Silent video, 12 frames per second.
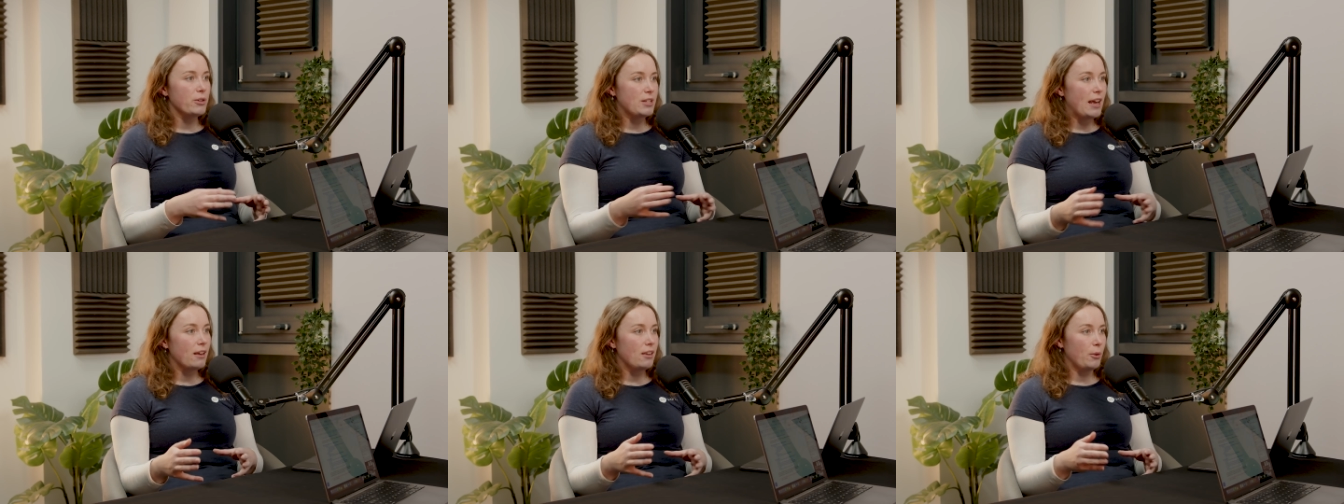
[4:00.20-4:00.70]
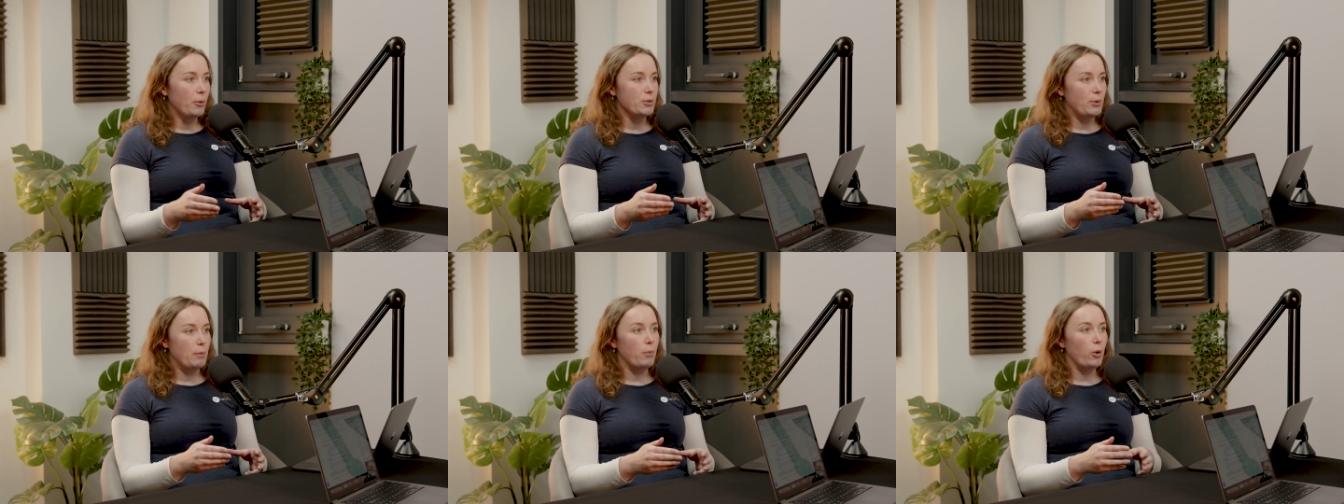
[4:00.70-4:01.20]
tech you want
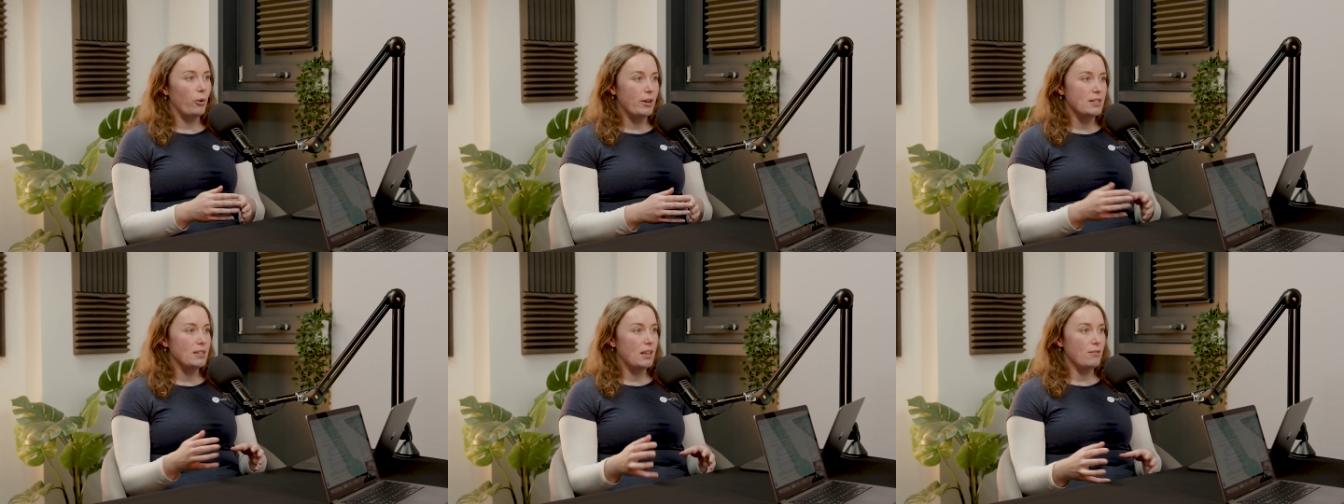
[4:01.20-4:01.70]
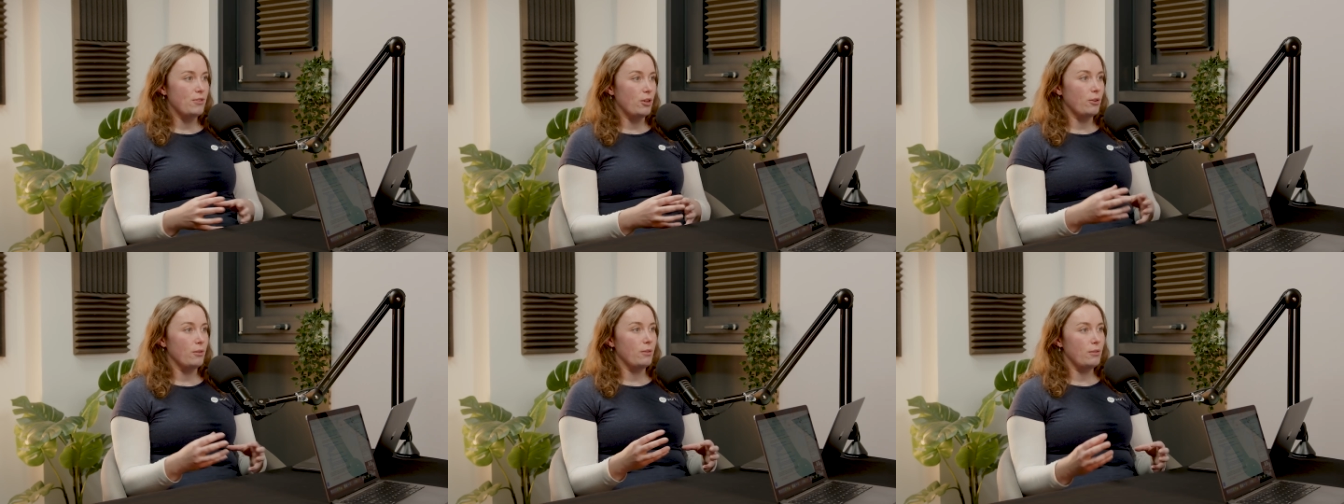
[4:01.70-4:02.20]
to employ to give
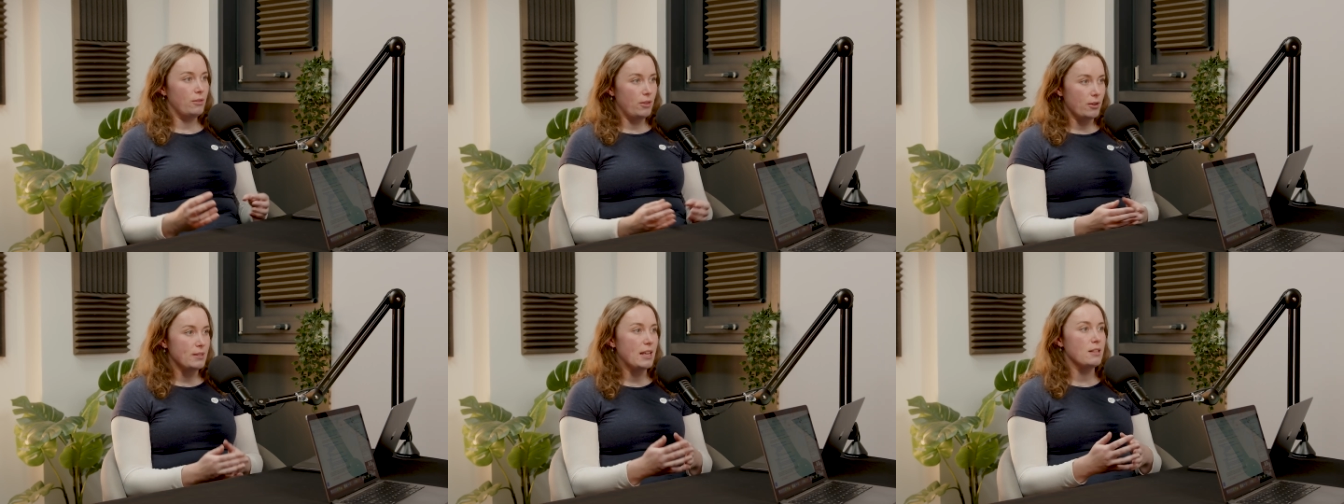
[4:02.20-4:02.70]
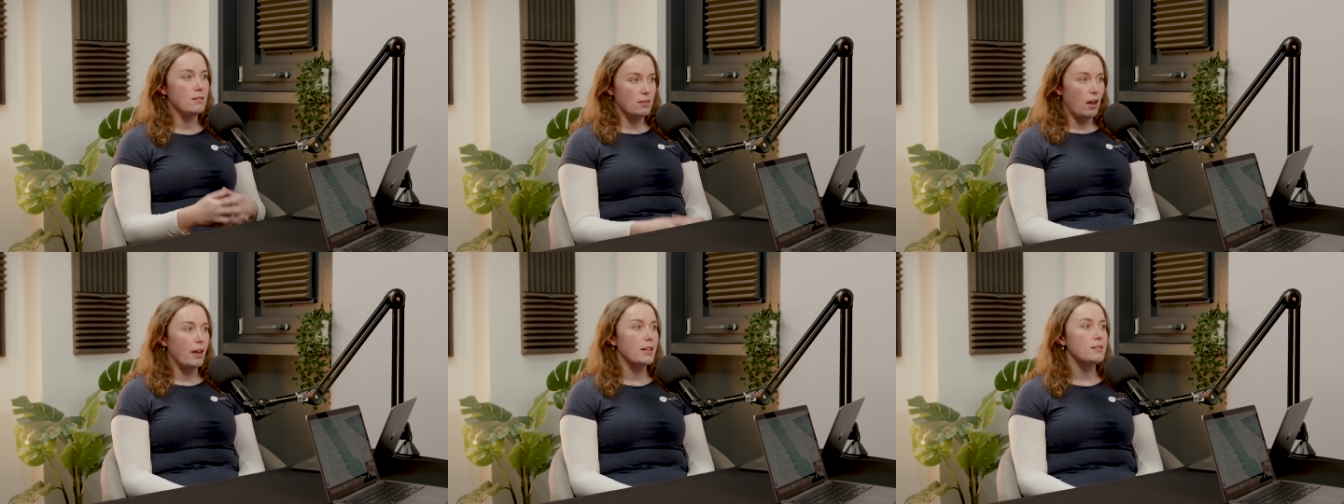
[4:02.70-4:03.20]
you those
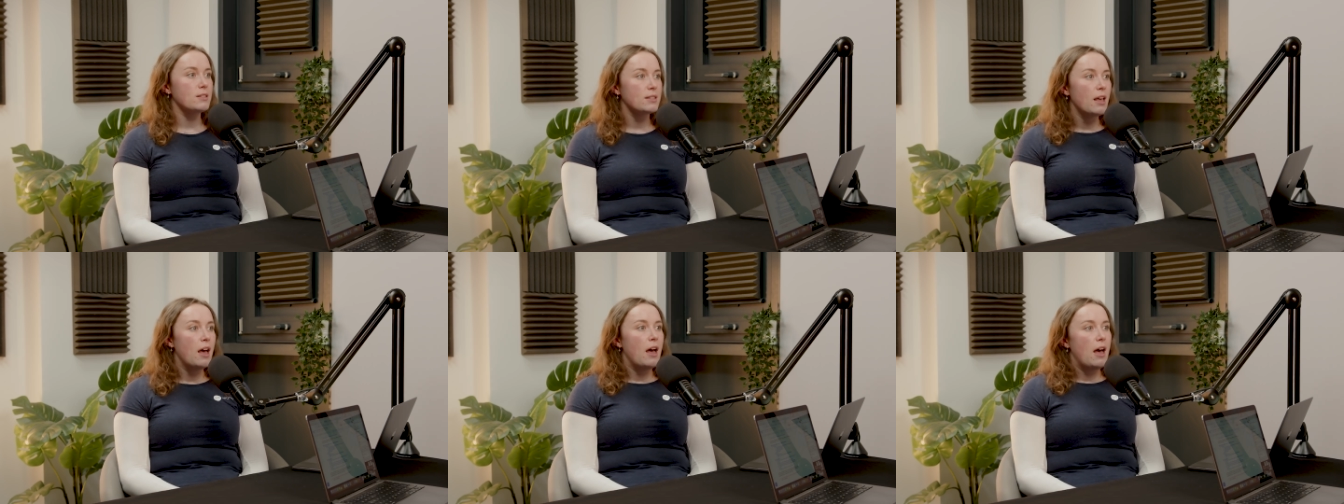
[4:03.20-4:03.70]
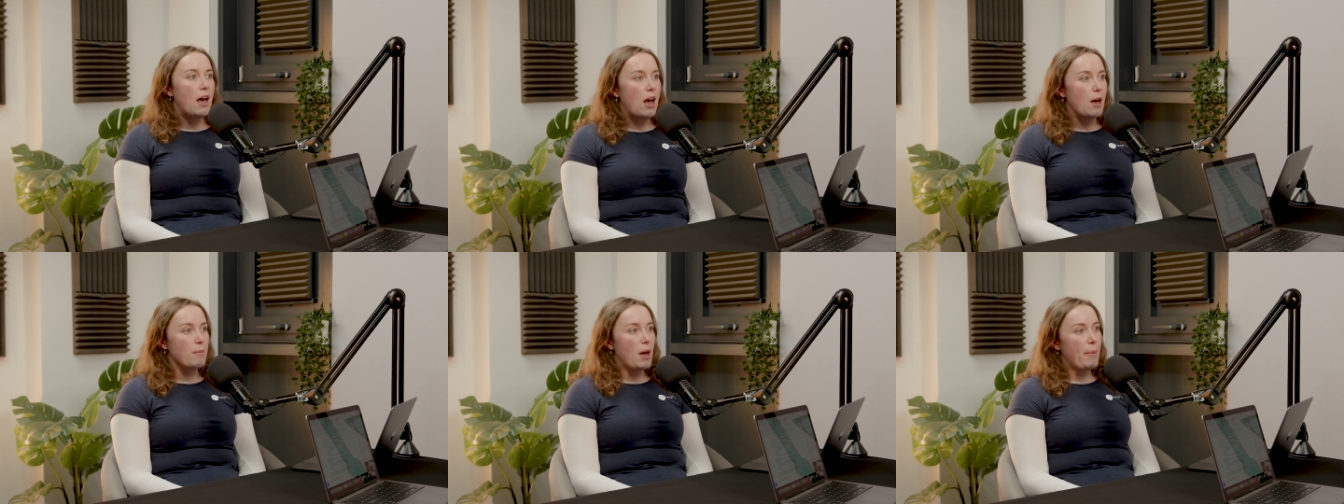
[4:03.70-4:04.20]
insights
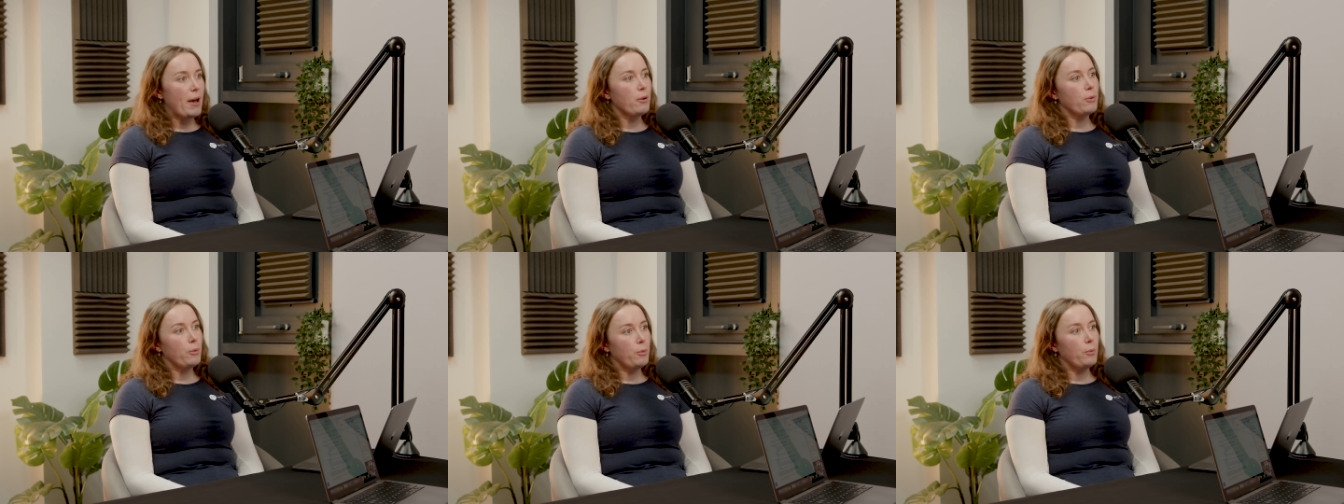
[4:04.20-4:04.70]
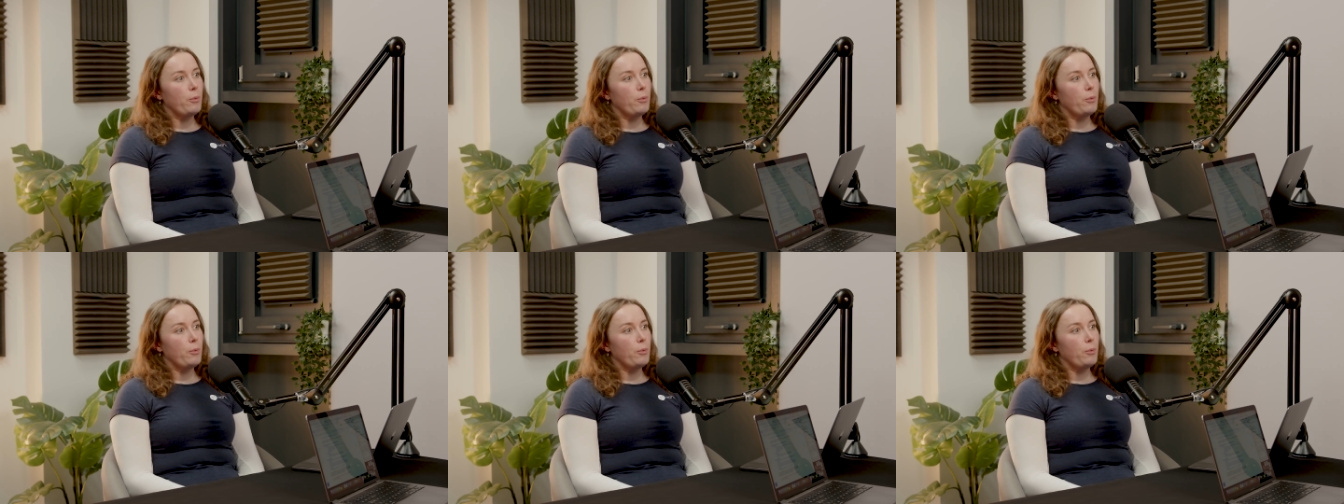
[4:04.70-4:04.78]
about